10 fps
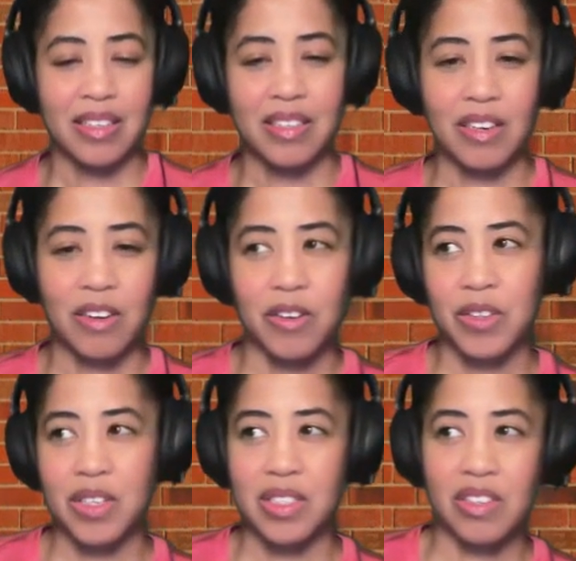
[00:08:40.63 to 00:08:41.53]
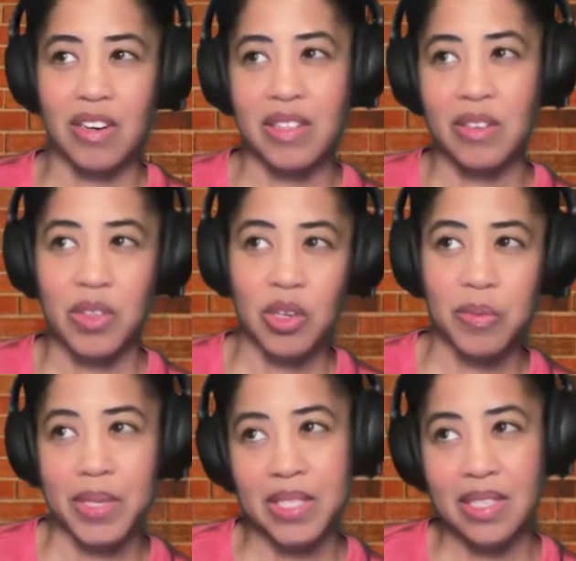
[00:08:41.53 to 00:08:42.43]
they're struggling with their
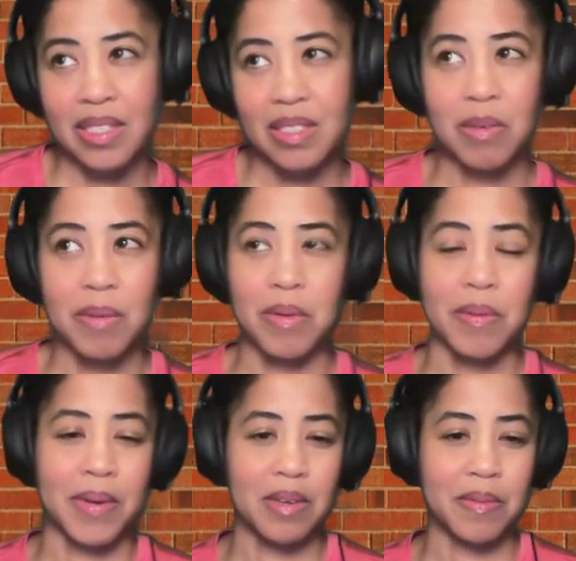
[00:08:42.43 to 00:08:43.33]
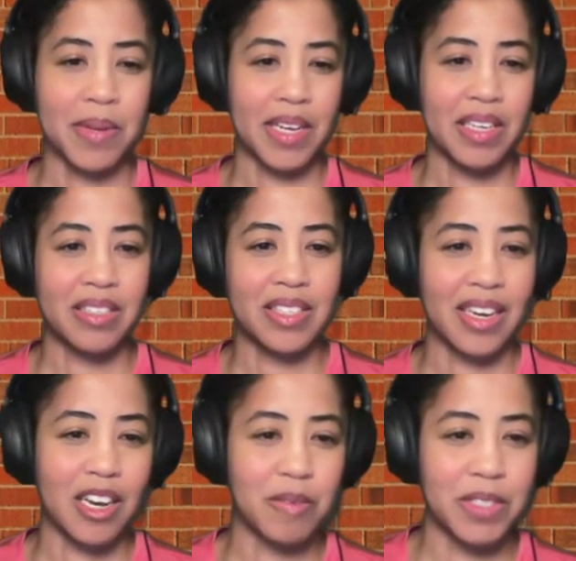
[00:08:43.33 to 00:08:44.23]
business, blah blah blah blah. He was
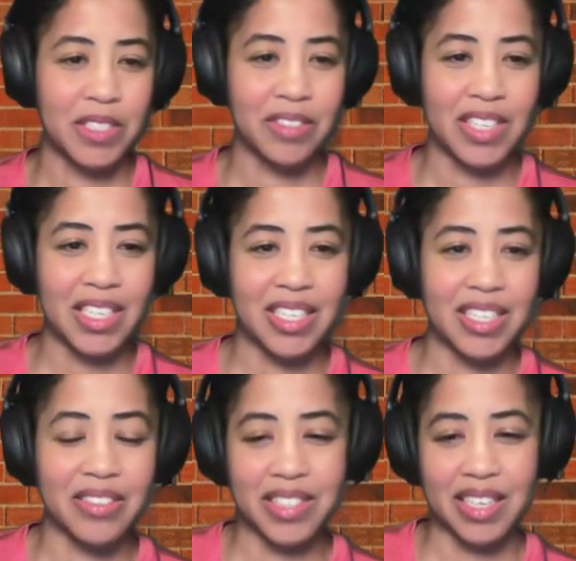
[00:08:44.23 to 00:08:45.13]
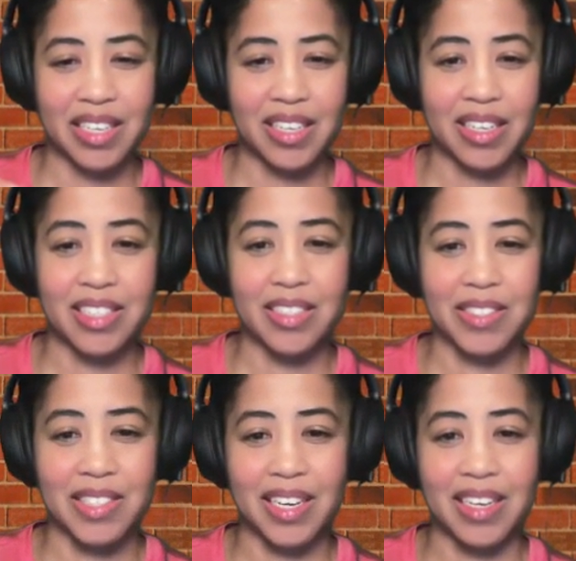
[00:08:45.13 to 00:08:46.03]
like, how much you need? He was like, and she
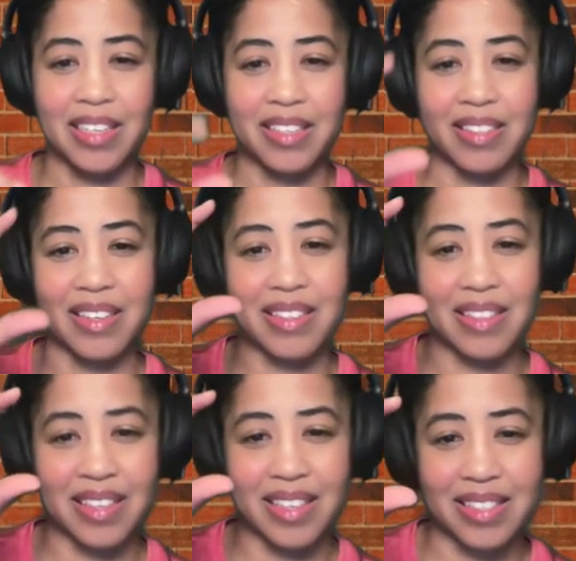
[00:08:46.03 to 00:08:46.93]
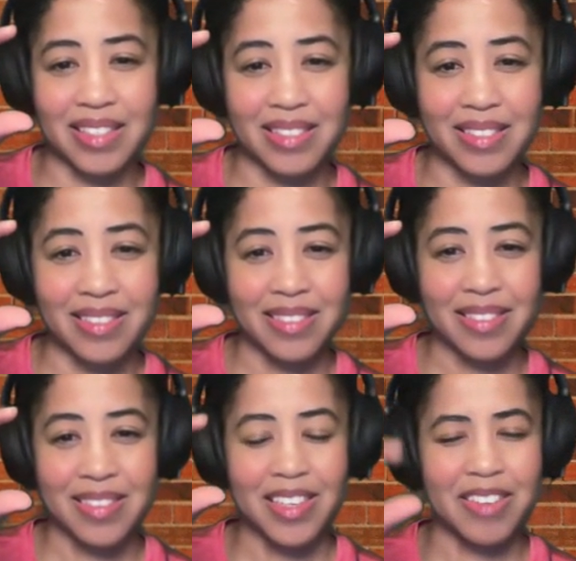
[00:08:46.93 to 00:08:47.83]
was like this.
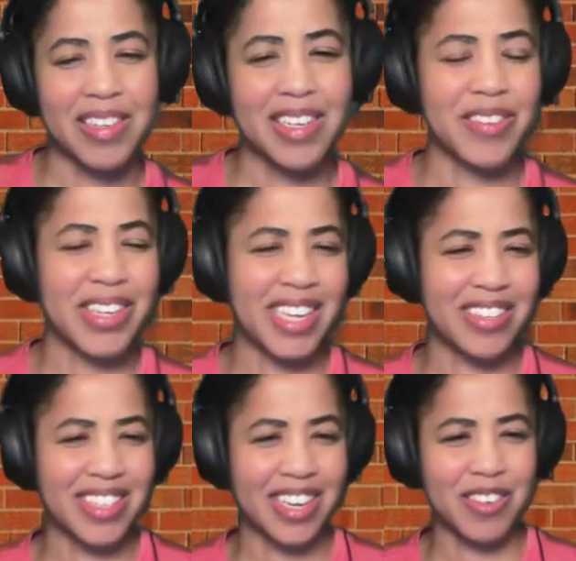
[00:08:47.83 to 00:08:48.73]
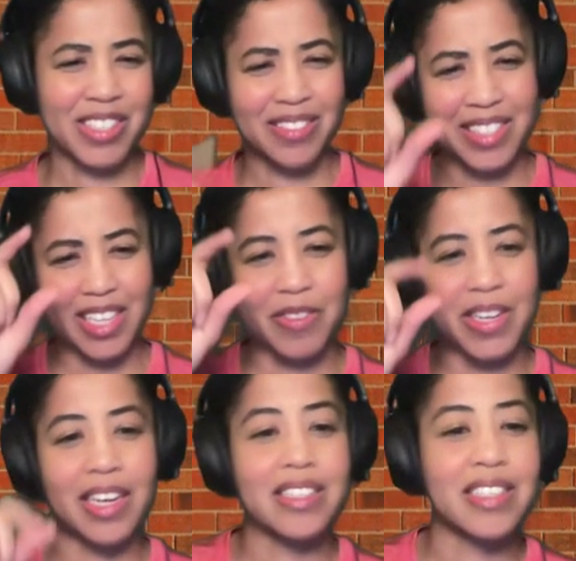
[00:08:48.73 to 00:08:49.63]
And my dad was like, what's that
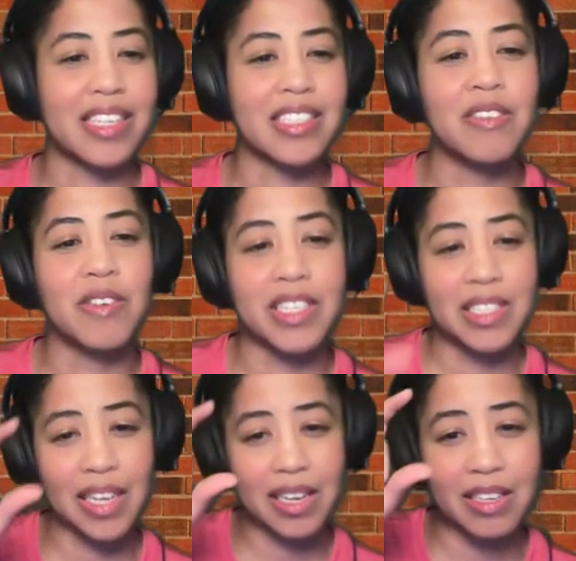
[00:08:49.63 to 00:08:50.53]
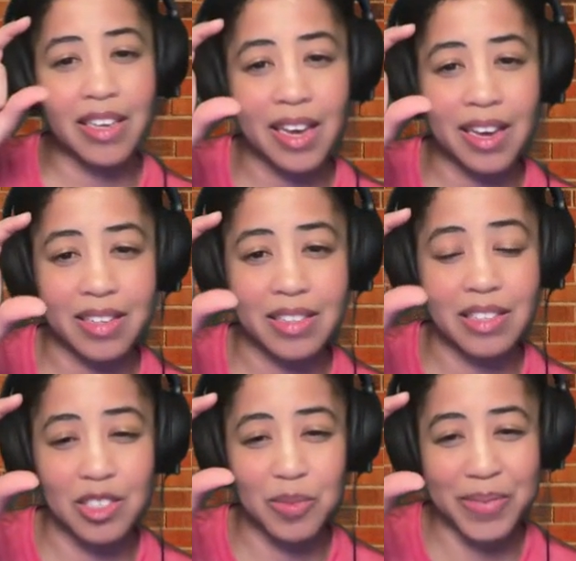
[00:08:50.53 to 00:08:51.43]
mean? I was like, she want a stack of cash
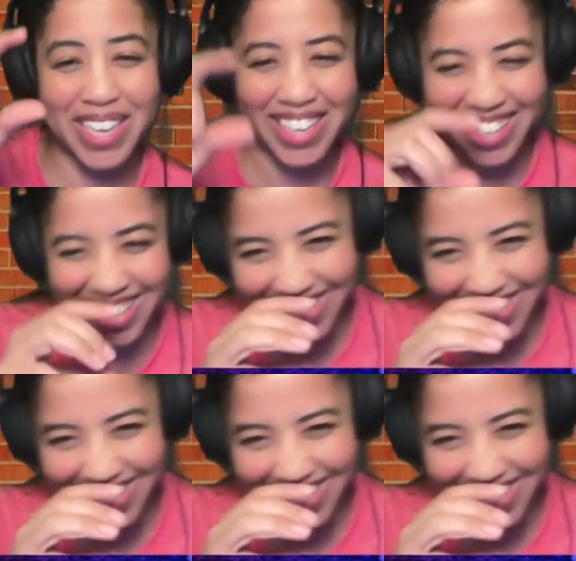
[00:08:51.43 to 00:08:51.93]
this big.